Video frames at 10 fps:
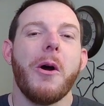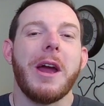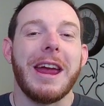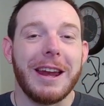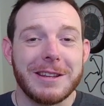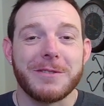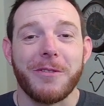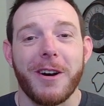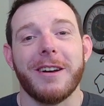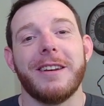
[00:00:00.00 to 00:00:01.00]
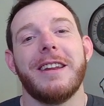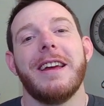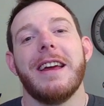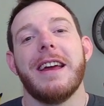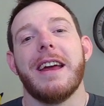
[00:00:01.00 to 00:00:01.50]
It is fun.
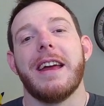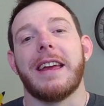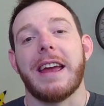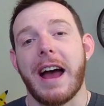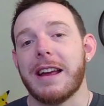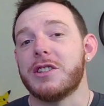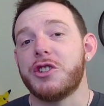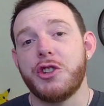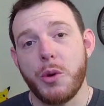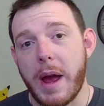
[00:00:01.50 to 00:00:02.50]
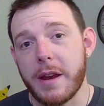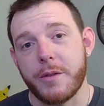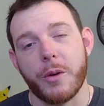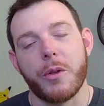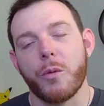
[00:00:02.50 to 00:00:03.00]
Guys, to
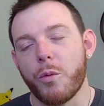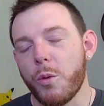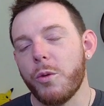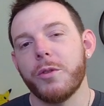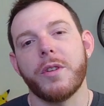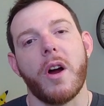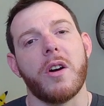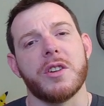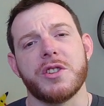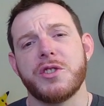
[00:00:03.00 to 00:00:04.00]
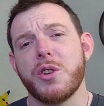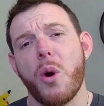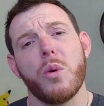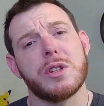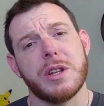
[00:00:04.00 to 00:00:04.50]
enter, the rules are
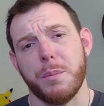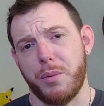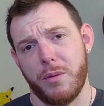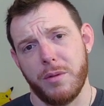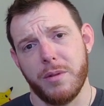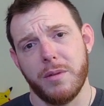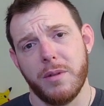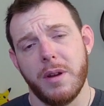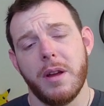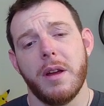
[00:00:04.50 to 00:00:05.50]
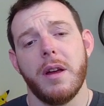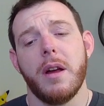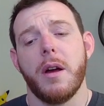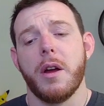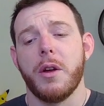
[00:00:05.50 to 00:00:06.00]
so simple.
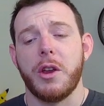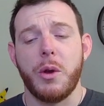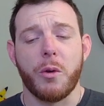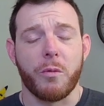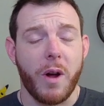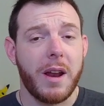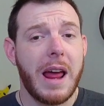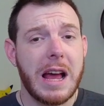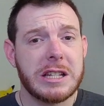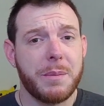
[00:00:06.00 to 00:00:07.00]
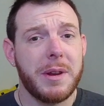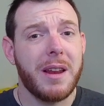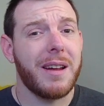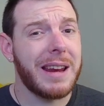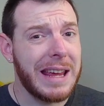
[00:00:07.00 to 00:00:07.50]
Your run has to be
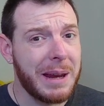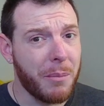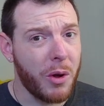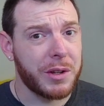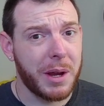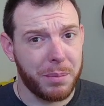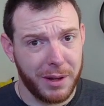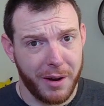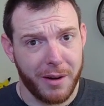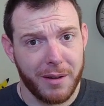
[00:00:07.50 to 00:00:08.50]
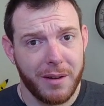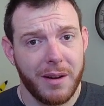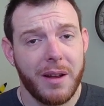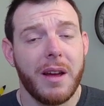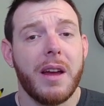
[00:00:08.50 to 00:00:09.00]
done in multiplayer.
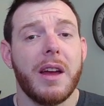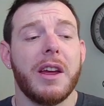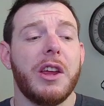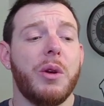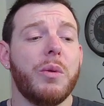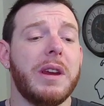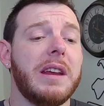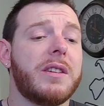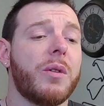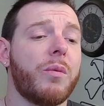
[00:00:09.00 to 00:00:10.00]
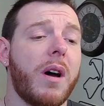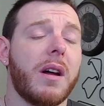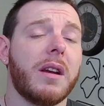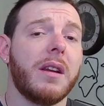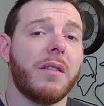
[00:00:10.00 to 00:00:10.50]
You need to
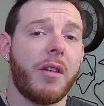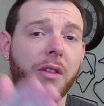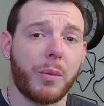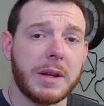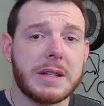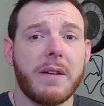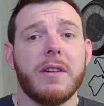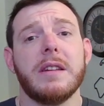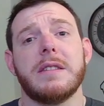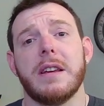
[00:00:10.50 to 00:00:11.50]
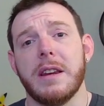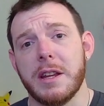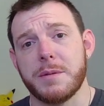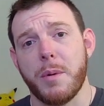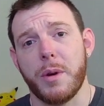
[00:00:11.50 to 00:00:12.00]
run the 370Z
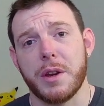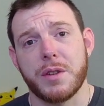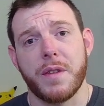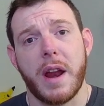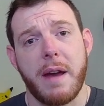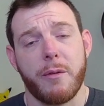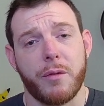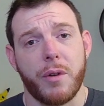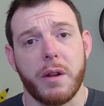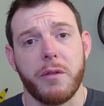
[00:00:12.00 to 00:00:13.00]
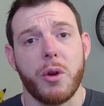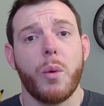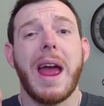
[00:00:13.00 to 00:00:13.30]
NISMO edition that I have in front of you.